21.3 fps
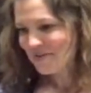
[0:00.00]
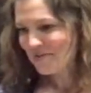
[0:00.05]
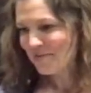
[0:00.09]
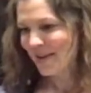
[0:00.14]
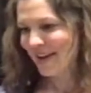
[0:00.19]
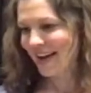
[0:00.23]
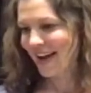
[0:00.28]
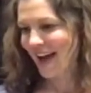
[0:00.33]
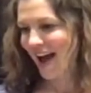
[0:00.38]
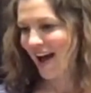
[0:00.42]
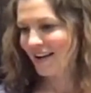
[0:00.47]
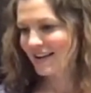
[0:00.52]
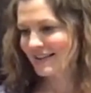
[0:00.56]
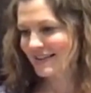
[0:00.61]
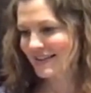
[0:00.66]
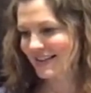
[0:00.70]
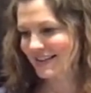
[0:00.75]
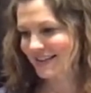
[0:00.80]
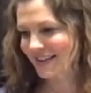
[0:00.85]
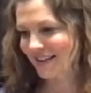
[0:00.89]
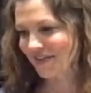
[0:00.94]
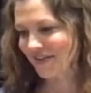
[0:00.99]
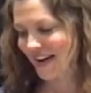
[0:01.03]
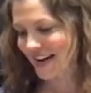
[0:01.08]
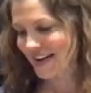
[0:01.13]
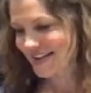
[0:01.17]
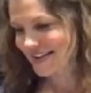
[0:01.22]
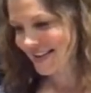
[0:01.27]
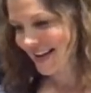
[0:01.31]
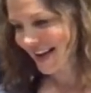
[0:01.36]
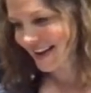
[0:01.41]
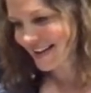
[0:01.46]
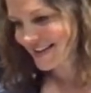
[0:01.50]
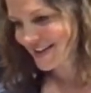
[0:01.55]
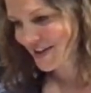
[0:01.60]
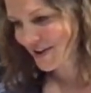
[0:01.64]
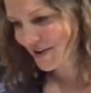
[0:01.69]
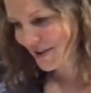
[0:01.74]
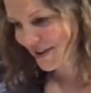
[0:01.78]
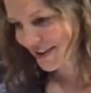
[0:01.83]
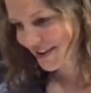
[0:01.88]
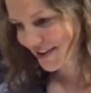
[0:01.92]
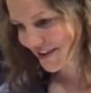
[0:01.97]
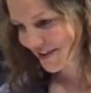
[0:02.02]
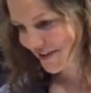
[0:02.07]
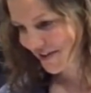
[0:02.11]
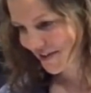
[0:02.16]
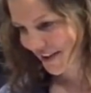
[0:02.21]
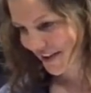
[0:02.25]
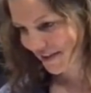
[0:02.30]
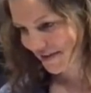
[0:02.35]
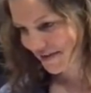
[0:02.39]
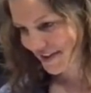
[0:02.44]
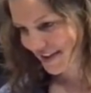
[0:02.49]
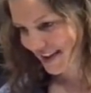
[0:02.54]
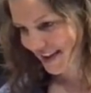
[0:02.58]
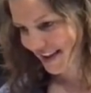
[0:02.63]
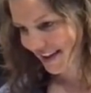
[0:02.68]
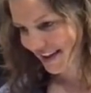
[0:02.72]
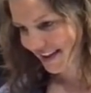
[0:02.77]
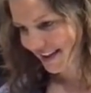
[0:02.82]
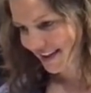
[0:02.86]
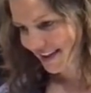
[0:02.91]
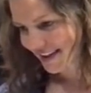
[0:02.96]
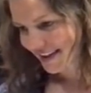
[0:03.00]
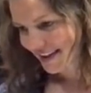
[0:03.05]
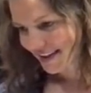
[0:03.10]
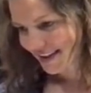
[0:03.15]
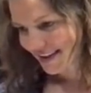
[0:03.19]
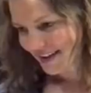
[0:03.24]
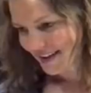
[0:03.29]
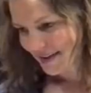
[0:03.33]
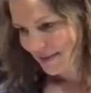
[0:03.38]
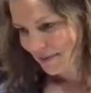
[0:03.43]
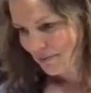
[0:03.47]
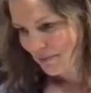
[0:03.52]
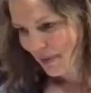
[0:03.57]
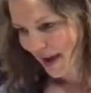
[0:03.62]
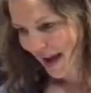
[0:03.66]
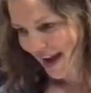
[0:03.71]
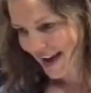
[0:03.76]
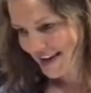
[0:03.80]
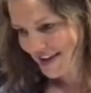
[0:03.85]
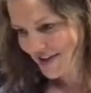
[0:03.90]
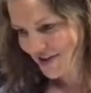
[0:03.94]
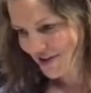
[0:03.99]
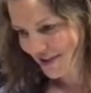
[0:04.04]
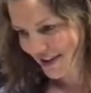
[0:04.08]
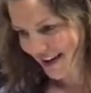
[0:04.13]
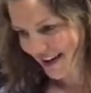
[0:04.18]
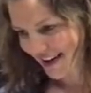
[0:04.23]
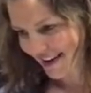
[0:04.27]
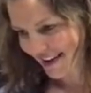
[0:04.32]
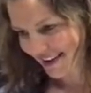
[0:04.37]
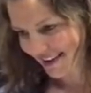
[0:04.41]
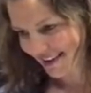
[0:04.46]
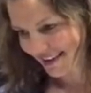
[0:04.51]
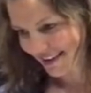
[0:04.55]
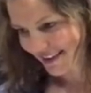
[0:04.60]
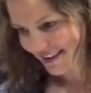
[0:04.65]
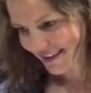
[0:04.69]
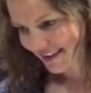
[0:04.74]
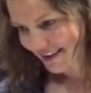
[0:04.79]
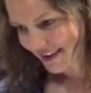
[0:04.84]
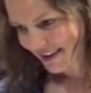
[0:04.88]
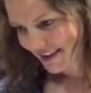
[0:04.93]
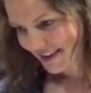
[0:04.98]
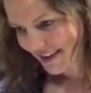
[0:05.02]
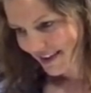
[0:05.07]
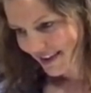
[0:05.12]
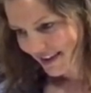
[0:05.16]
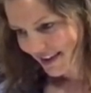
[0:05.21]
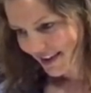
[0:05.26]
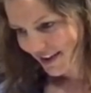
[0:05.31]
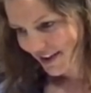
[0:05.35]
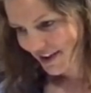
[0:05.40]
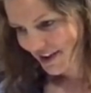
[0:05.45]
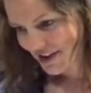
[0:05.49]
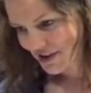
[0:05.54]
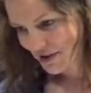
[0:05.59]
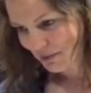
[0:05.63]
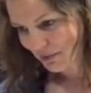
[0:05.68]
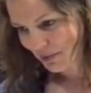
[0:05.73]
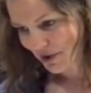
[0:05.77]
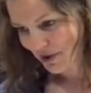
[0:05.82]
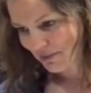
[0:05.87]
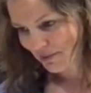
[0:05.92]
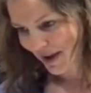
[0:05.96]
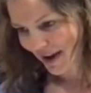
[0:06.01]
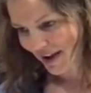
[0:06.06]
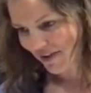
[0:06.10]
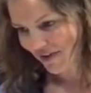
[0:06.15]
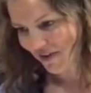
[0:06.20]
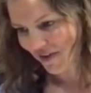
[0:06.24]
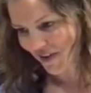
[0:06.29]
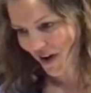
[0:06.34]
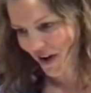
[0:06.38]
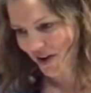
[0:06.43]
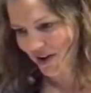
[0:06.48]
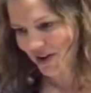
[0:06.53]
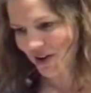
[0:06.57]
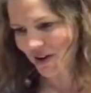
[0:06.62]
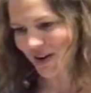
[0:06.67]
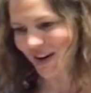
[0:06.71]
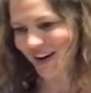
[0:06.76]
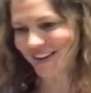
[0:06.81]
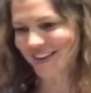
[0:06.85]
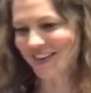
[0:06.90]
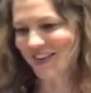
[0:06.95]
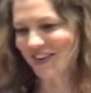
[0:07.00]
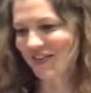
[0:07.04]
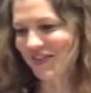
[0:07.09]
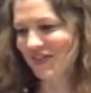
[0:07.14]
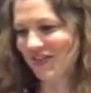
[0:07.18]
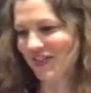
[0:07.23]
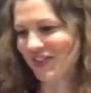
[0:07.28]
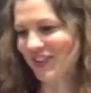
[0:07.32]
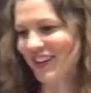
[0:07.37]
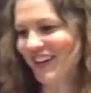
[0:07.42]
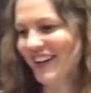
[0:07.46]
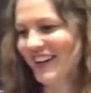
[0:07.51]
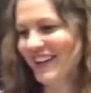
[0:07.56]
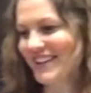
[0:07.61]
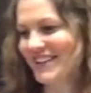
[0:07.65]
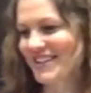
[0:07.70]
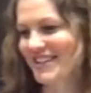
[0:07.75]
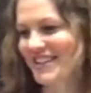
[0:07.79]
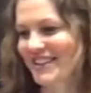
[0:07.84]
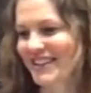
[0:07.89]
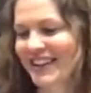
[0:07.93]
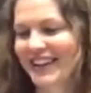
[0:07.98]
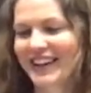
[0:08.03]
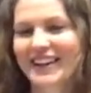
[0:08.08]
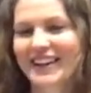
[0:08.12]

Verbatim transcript: Big Al says, if I send 250 Patreon, could you put my photo on the fridge?